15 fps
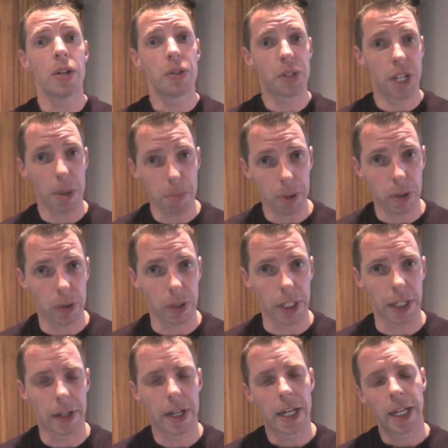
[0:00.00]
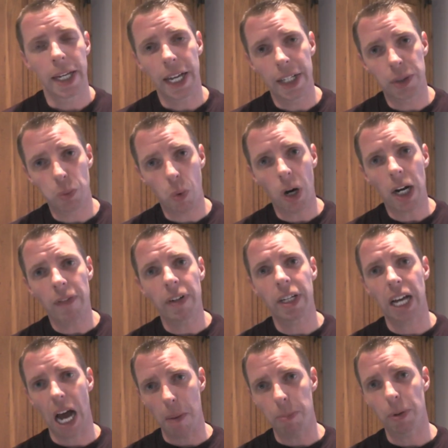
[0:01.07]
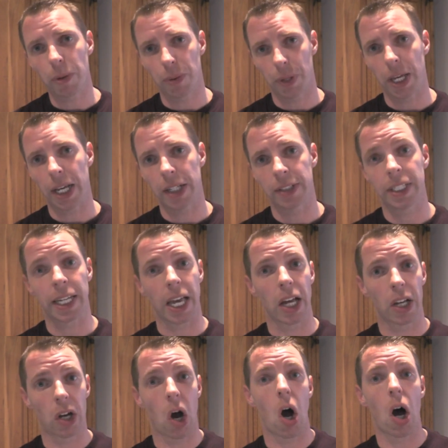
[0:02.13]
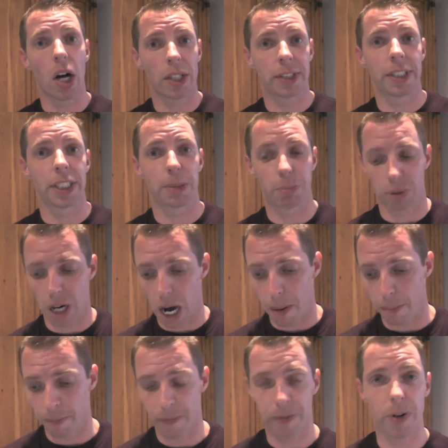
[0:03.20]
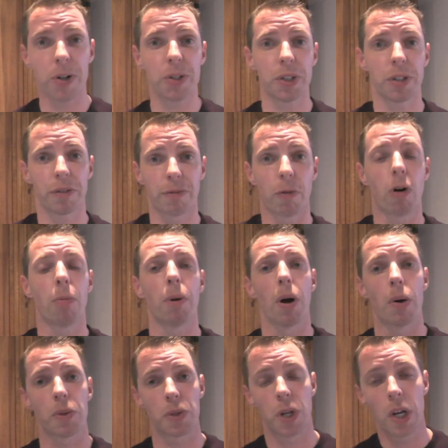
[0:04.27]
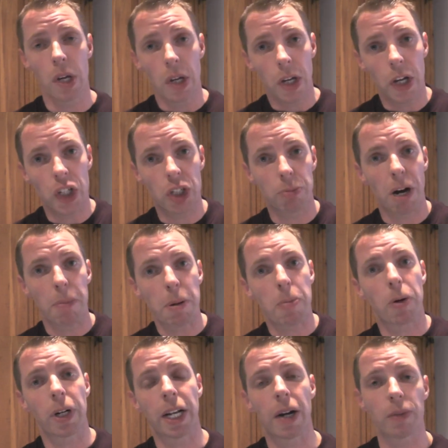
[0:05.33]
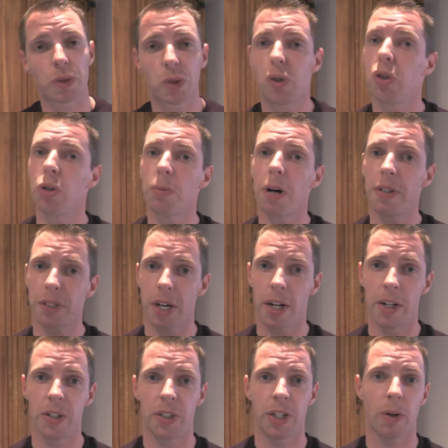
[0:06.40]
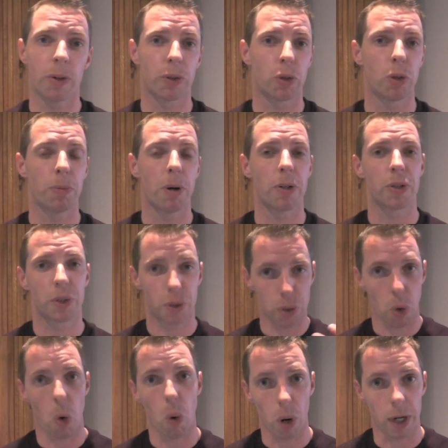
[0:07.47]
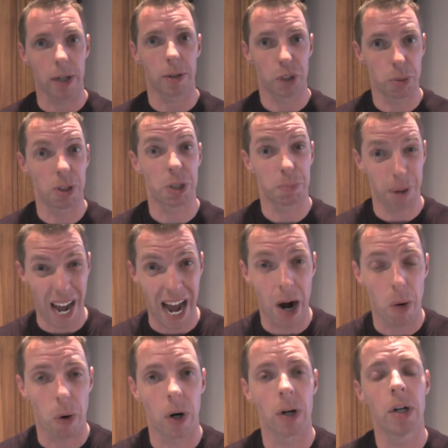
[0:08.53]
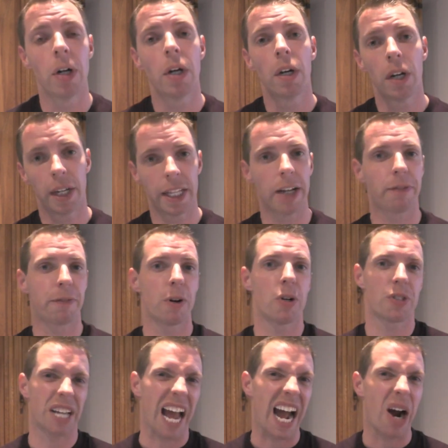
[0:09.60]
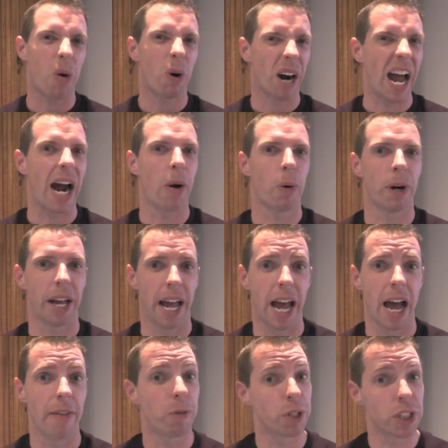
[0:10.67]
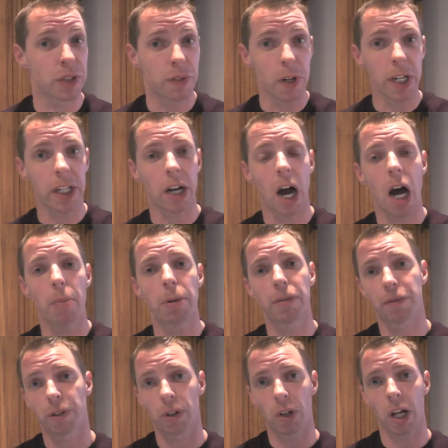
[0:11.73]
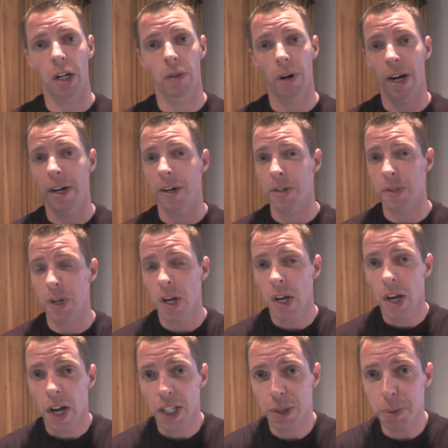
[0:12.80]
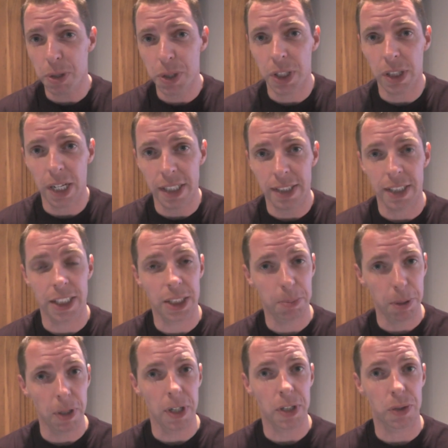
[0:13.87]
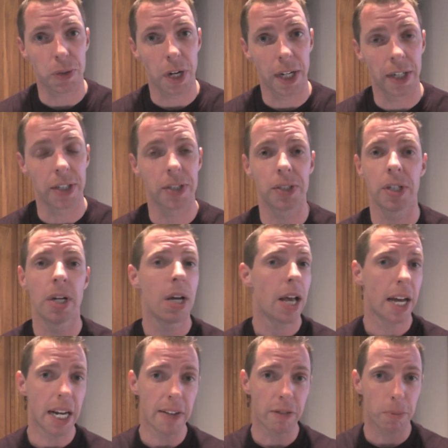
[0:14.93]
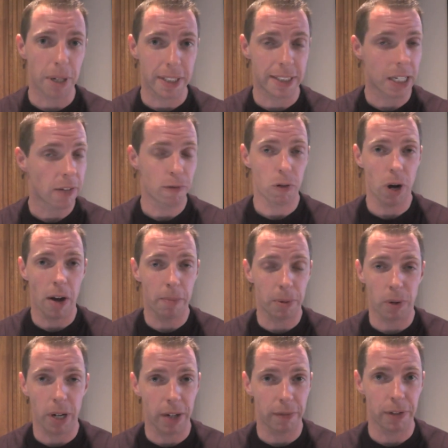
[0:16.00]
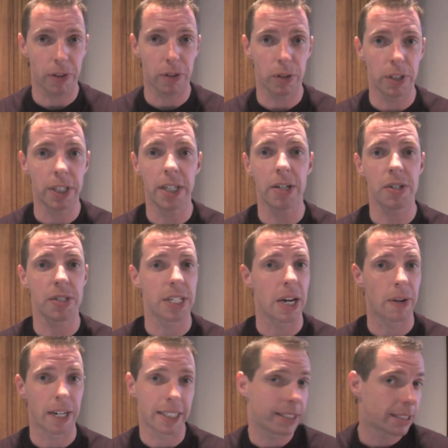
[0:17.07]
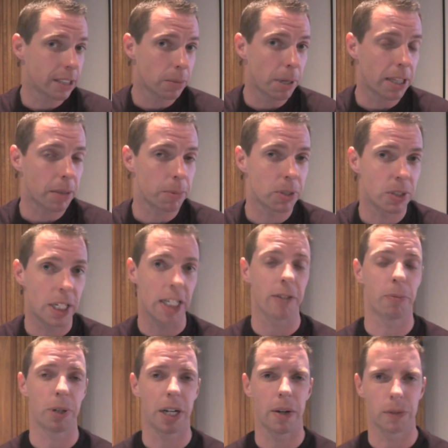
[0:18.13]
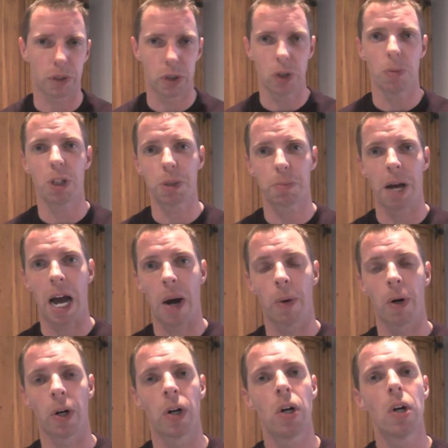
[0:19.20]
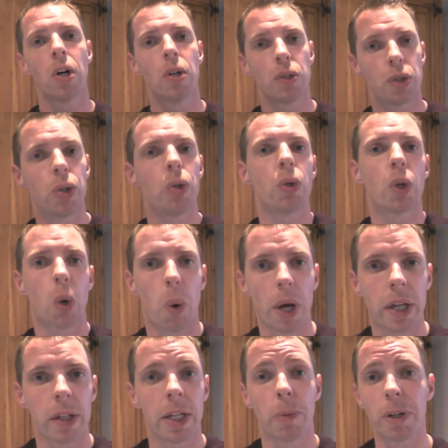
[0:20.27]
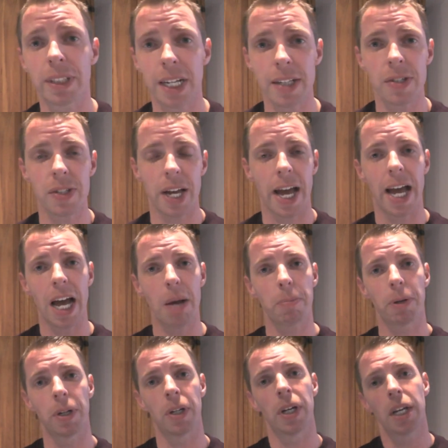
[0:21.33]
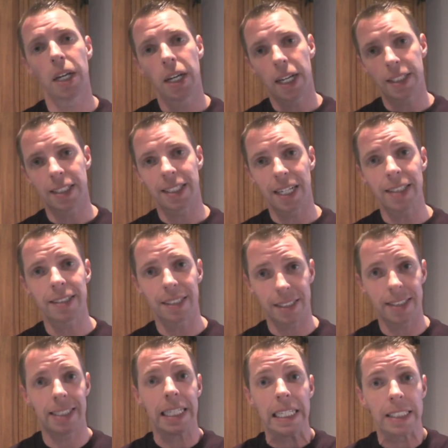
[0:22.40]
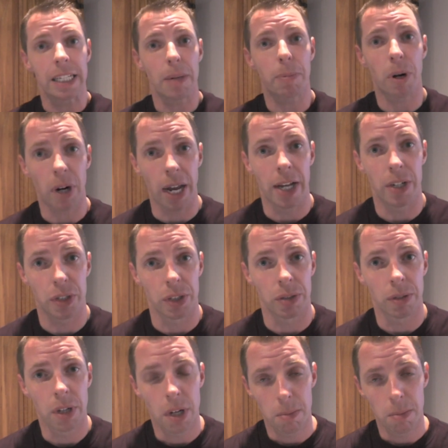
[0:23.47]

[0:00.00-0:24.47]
Typically, it's one of a couple things that can cause this problem. First and foremost is you might be putting out too much energy or too much torque, too much power in that first hour, hour and a half, which is very common for a lot of riders, especially less experienced riders. And even myself, I've been riding for 30 years now, and I still make the mistake of putting out too much power too quickly. And what tends to happen is it tends to seize up our engine.